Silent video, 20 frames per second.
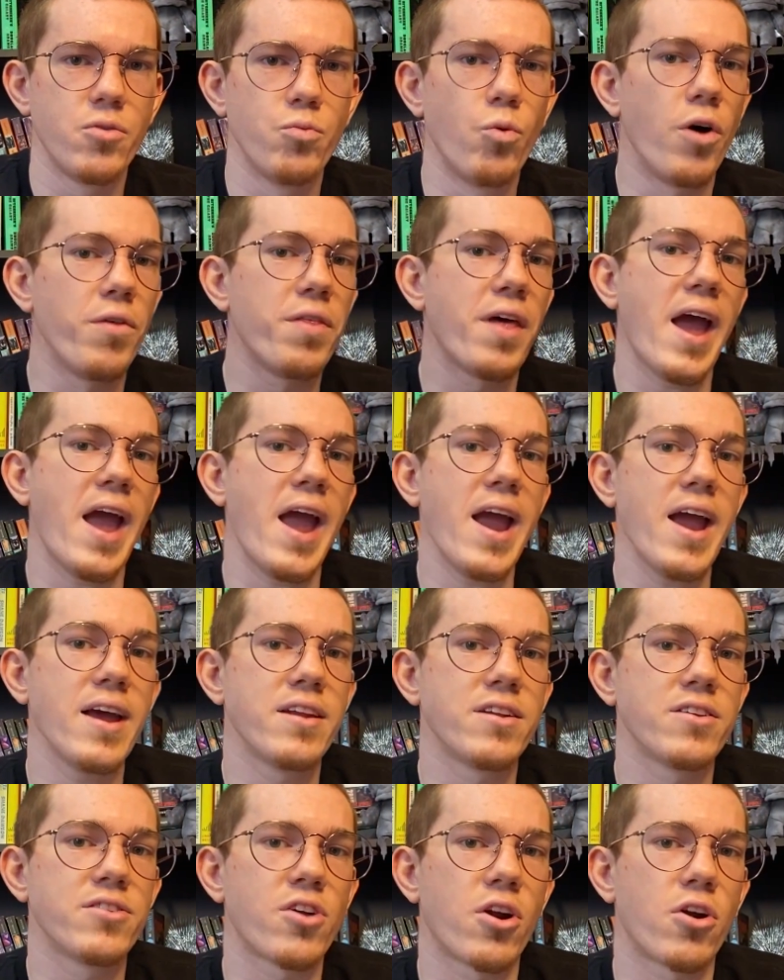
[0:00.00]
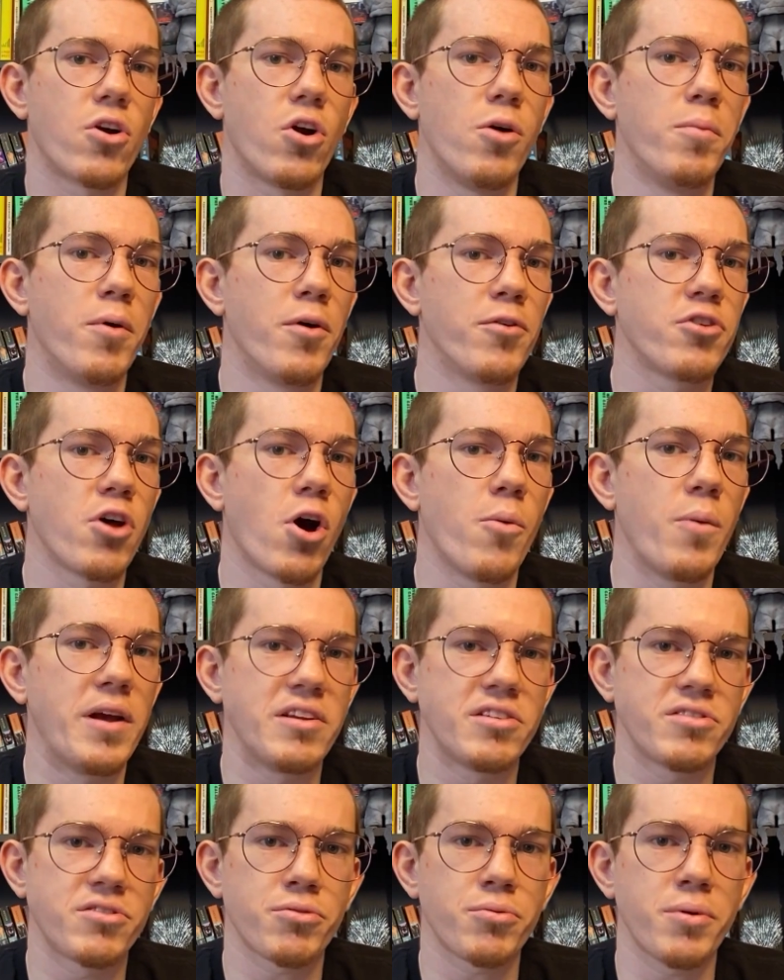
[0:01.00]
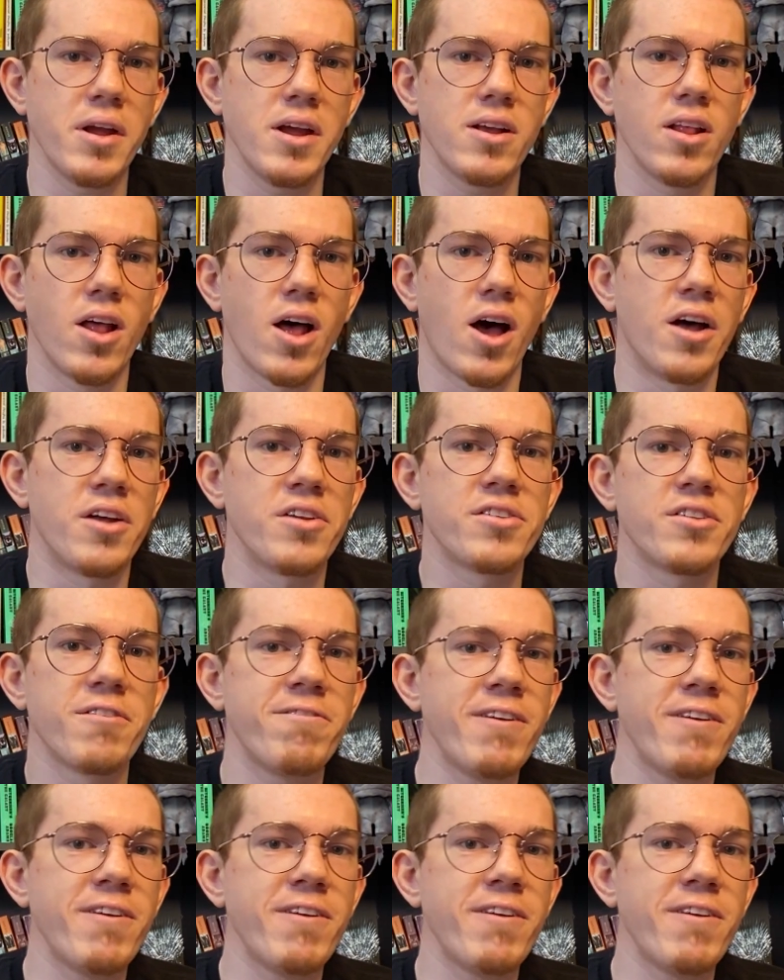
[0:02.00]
While the hands are almost always 3 claws,